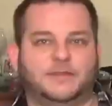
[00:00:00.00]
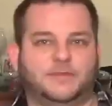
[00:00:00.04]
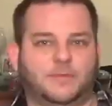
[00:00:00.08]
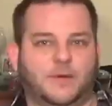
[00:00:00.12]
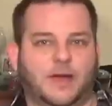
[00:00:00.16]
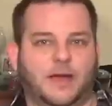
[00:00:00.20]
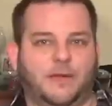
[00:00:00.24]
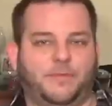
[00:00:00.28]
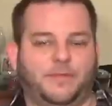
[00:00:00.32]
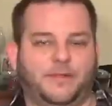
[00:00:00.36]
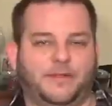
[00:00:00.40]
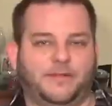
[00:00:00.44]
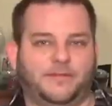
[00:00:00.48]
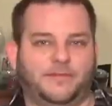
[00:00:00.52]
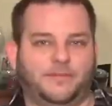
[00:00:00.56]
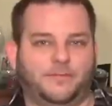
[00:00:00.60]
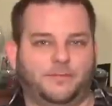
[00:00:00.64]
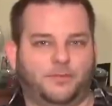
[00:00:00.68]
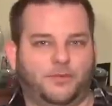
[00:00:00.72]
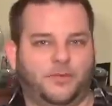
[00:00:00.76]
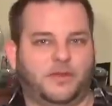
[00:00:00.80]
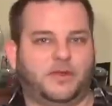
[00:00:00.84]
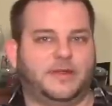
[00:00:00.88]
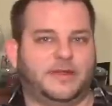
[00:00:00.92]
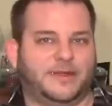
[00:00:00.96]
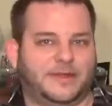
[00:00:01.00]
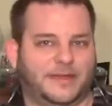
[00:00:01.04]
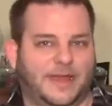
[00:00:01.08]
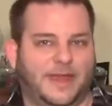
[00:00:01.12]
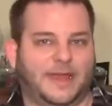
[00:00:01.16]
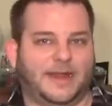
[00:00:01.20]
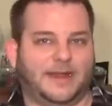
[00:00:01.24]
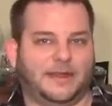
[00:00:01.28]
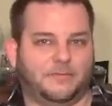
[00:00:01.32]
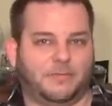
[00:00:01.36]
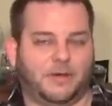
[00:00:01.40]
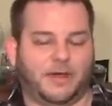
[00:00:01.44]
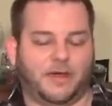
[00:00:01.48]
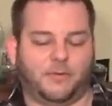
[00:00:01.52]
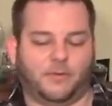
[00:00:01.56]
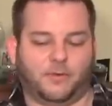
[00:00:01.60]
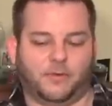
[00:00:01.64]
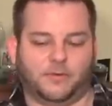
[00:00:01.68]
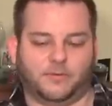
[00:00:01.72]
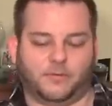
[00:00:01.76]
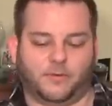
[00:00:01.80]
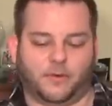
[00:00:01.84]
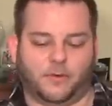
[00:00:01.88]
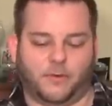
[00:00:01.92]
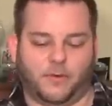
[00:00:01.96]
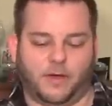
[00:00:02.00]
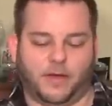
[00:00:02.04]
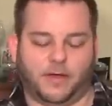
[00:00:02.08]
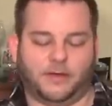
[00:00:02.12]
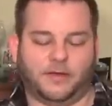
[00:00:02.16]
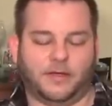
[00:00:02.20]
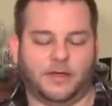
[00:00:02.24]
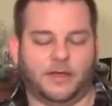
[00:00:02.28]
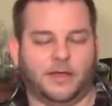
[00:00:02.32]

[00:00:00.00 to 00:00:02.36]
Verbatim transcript: weapons pretty dated by World War One,